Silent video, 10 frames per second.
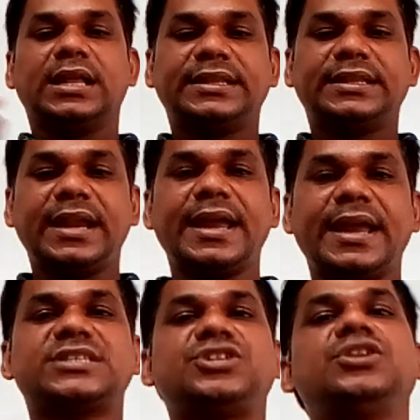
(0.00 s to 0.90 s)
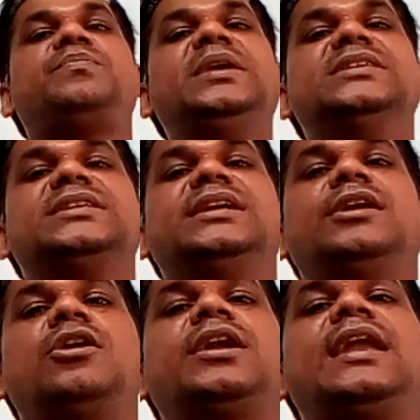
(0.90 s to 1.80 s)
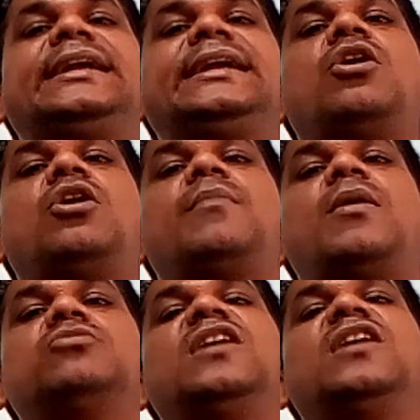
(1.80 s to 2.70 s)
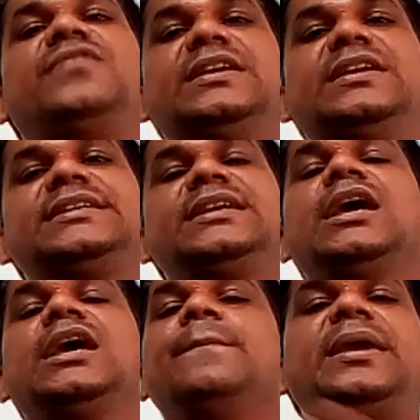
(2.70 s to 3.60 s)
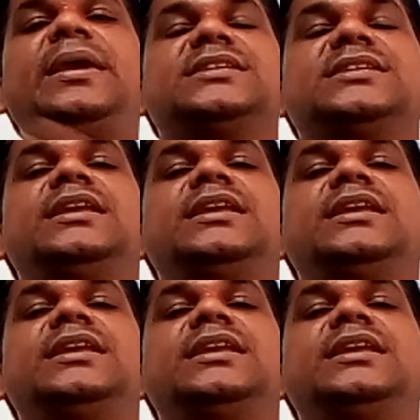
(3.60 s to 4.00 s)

Then next in Fiji, let's talk about that Fiji.